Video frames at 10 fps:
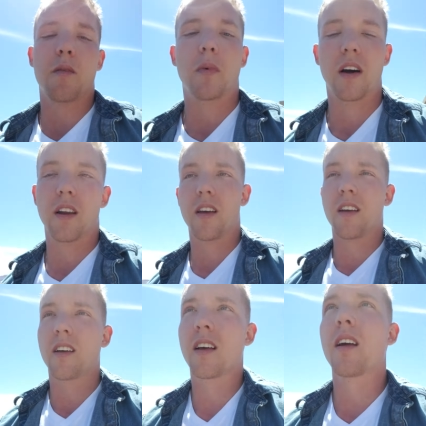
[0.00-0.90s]
But
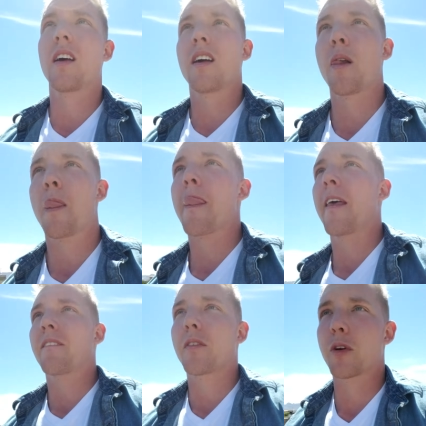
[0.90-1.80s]

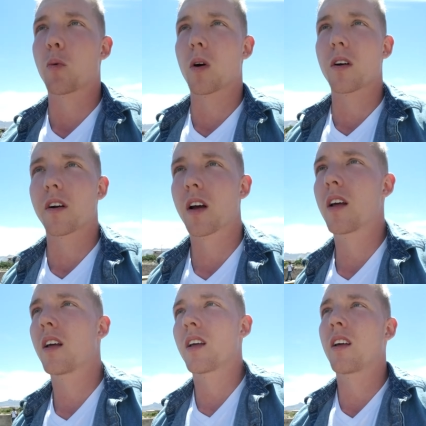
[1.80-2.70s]
if your word,
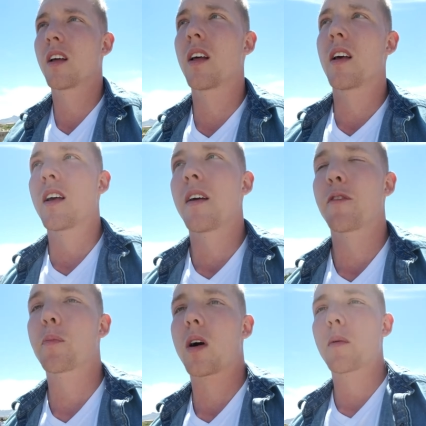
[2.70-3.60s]

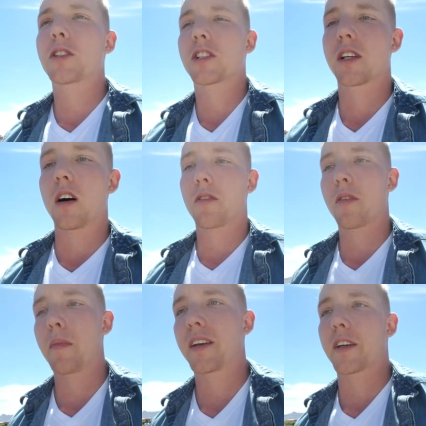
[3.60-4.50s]
if you promise
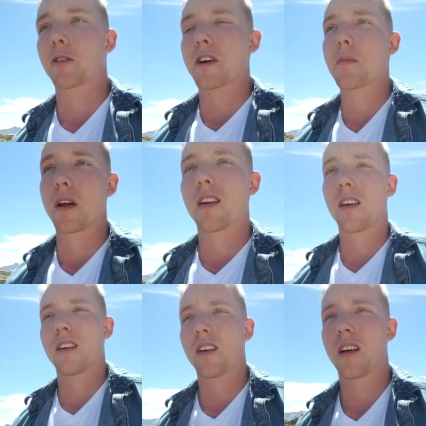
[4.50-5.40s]
yourself, made an agreement,
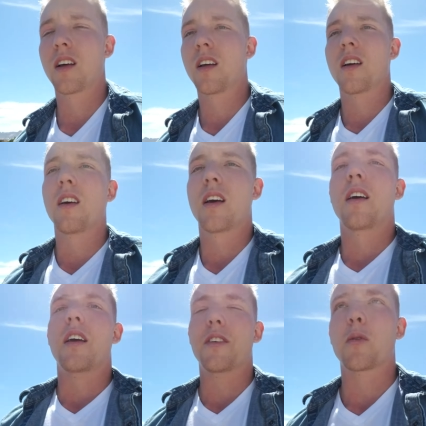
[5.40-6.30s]

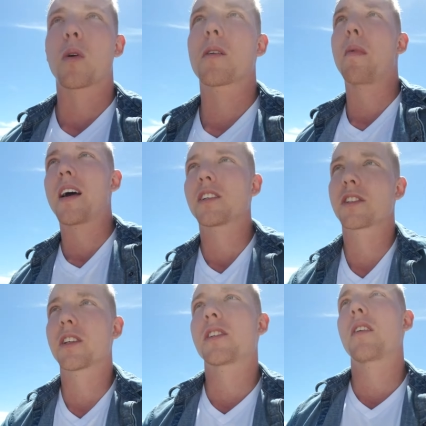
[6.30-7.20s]
and your word matters
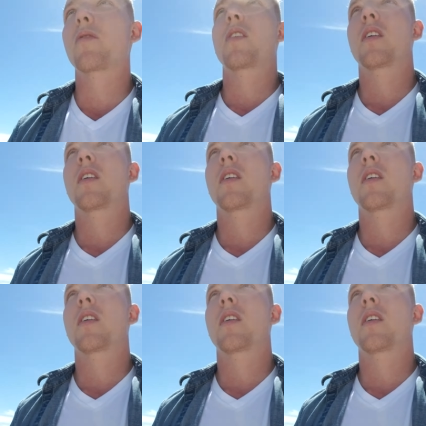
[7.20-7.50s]
to yourself,